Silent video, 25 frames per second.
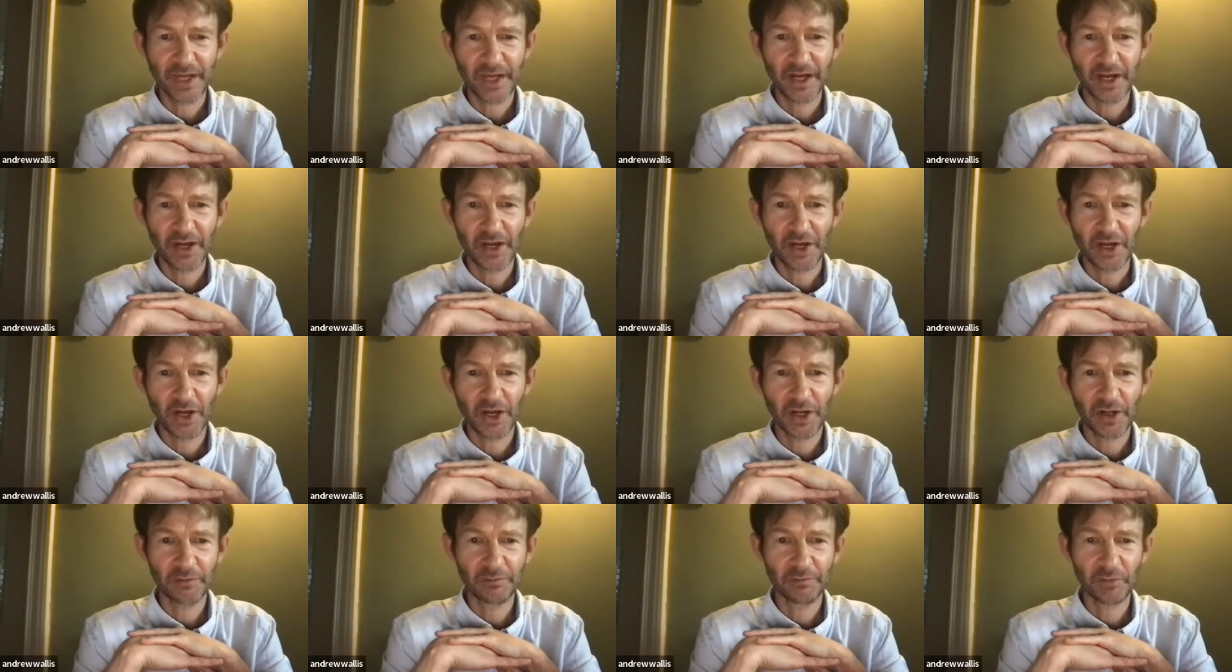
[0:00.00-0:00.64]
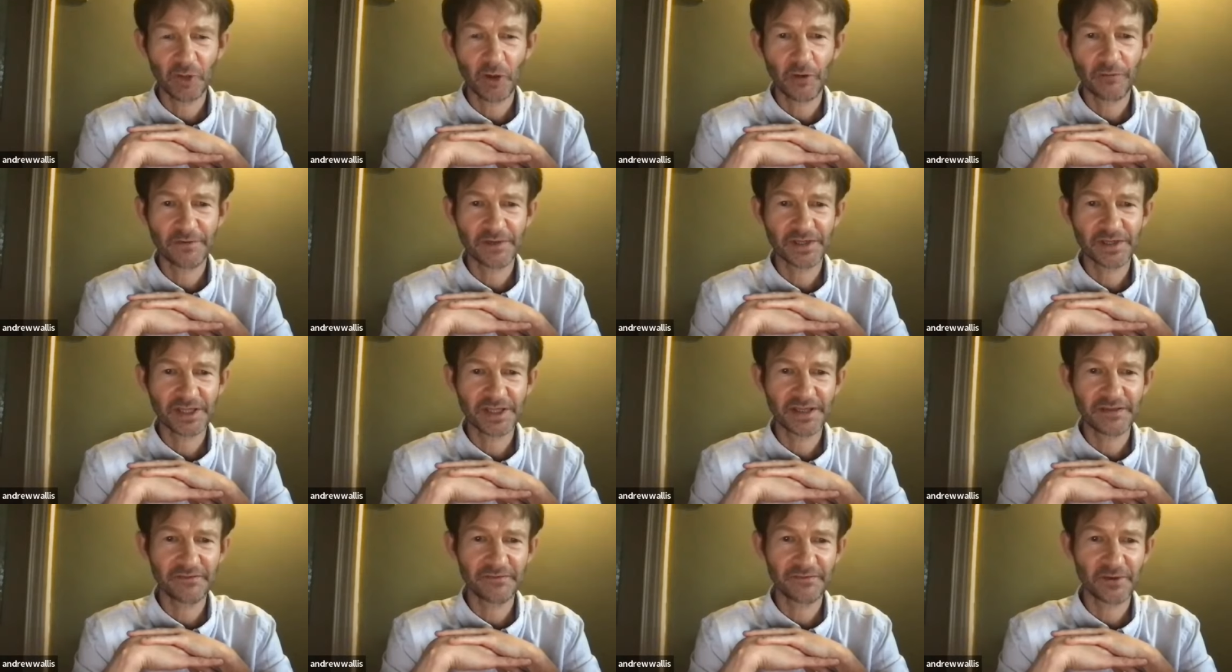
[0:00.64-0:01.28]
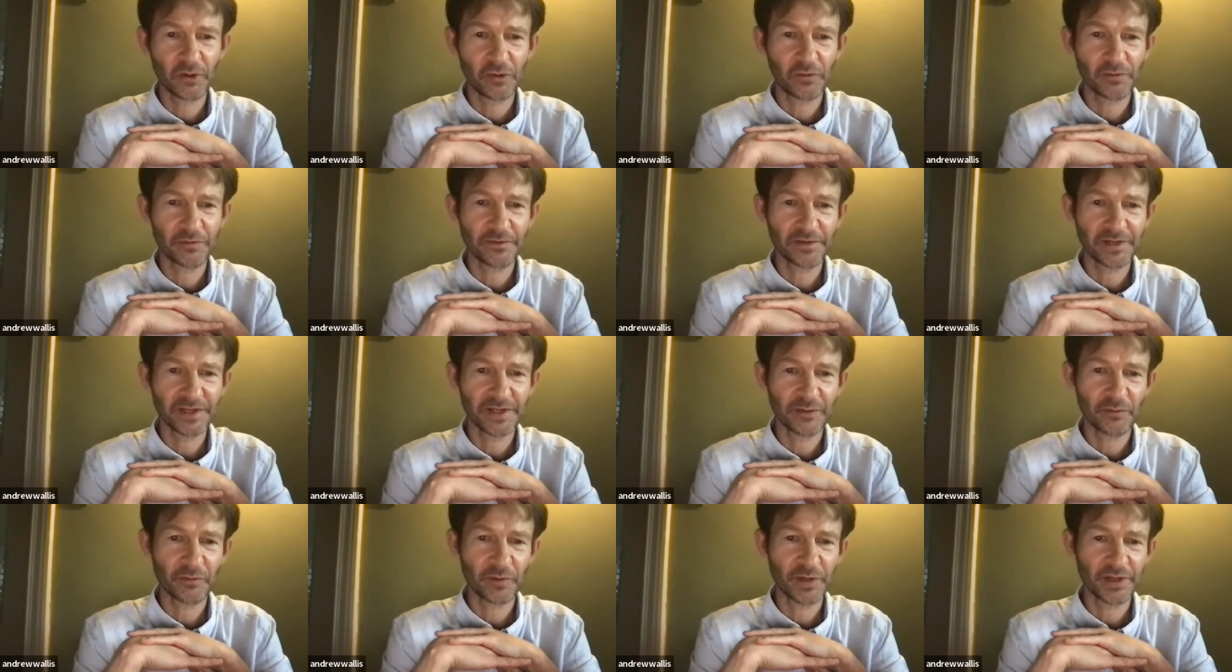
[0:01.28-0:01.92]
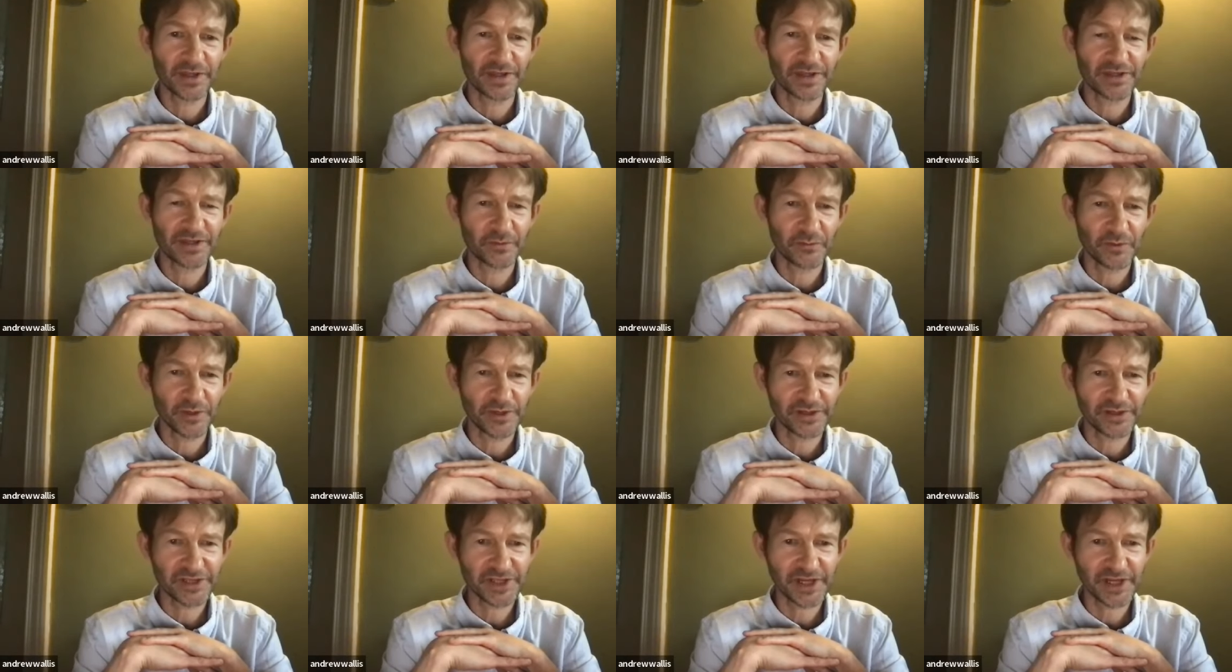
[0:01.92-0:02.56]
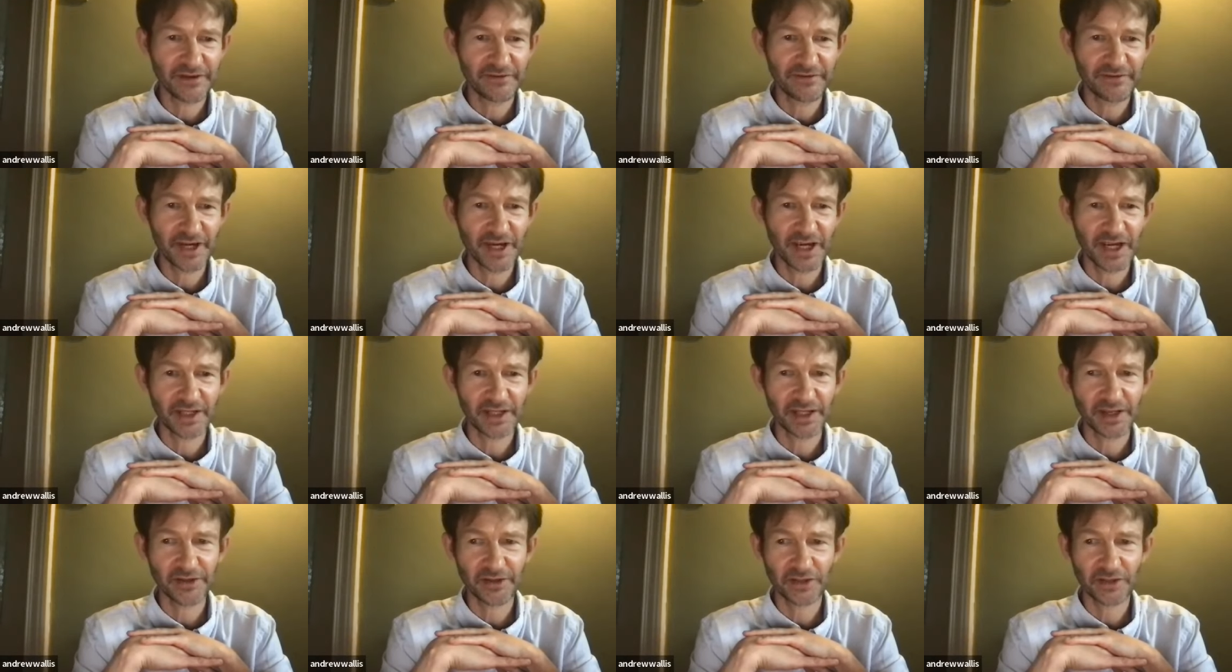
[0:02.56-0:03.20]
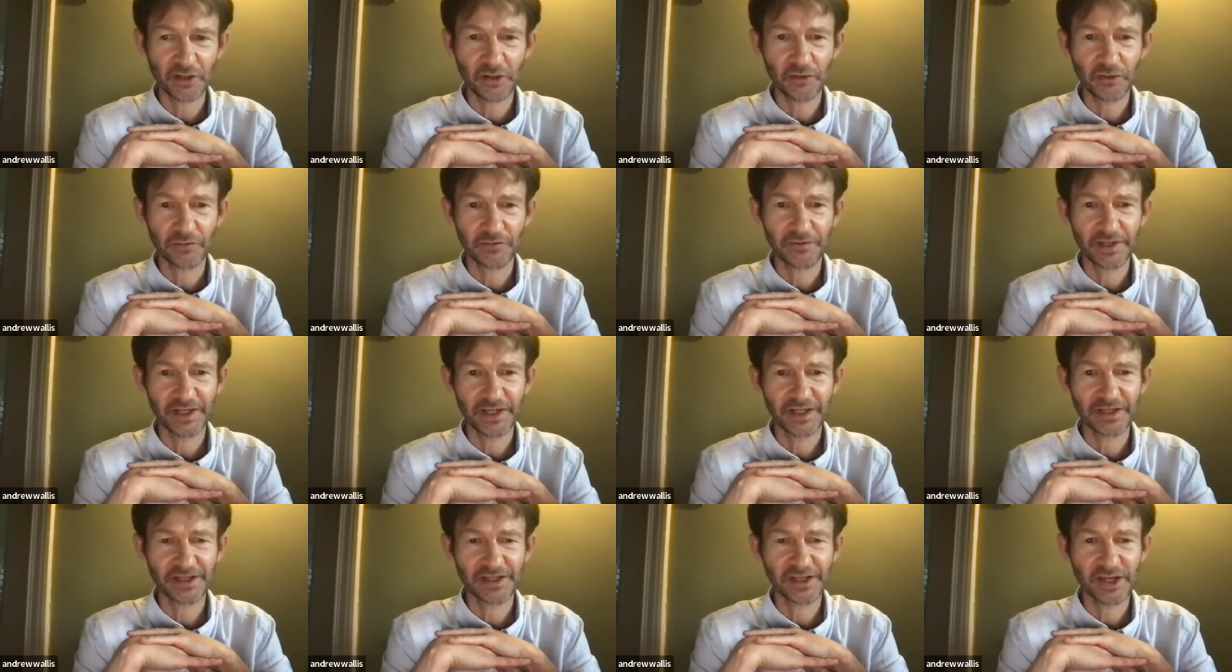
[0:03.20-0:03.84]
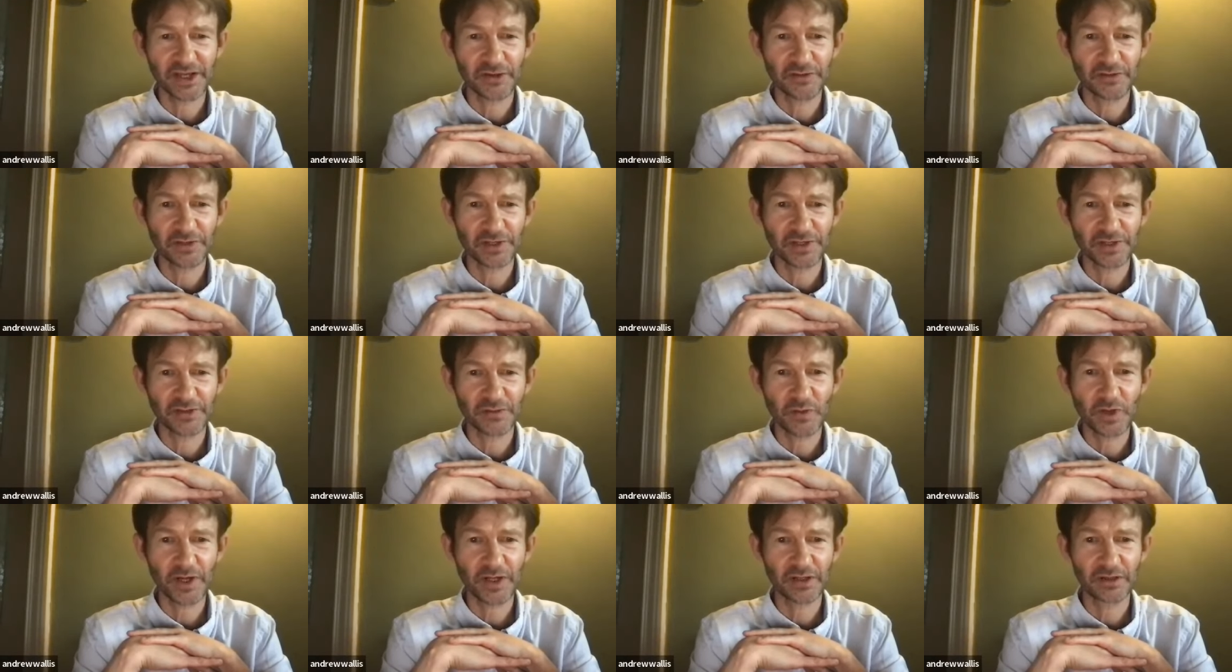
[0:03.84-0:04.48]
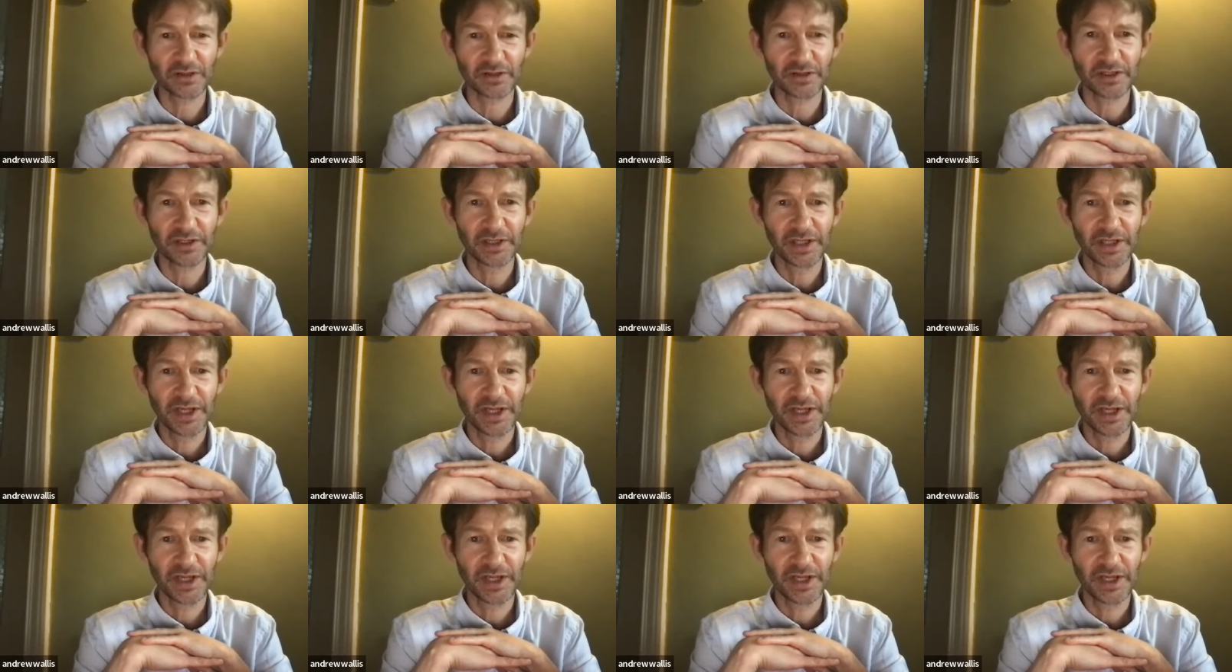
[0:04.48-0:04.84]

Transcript: obviously involved with Syria and other conflict zones as well.